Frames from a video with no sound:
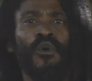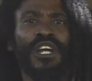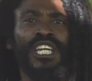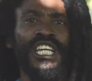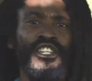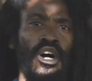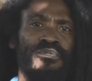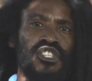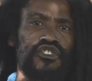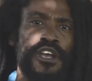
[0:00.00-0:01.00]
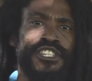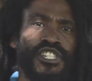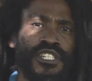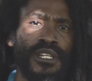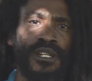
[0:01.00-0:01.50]
our kingdom
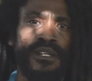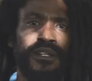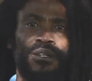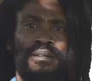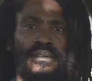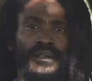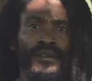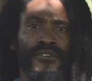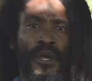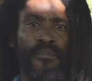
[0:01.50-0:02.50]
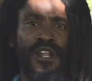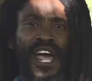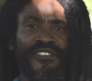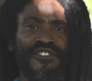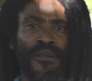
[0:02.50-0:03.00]
stretched the
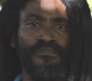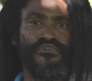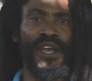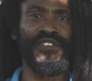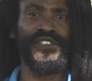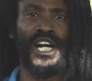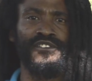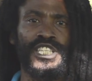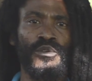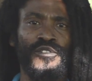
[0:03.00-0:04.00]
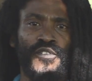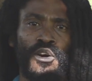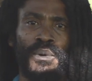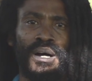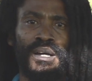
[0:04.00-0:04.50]
length and breadth of terra
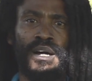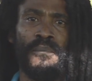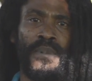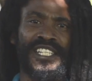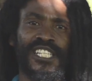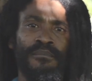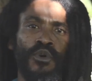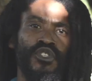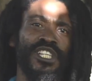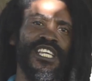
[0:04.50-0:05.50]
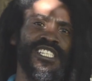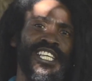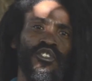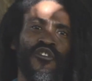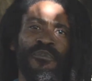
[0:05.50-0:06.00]
firma. Massa Musa is
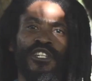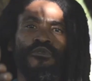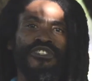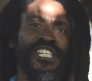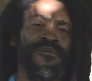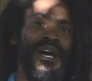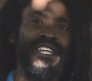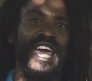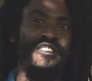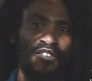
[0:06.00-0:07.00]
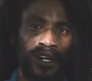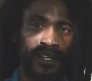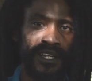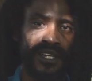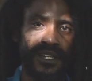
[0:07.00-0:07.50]
said to have been the richest man ever,
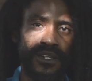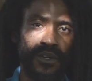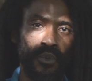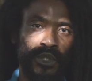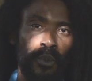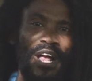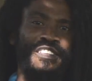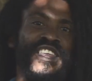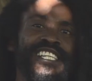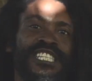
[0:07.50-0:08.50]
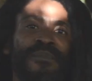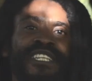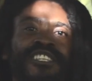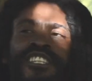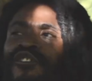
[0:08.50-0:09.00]
with wealth
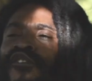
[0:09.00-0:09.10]
estimated is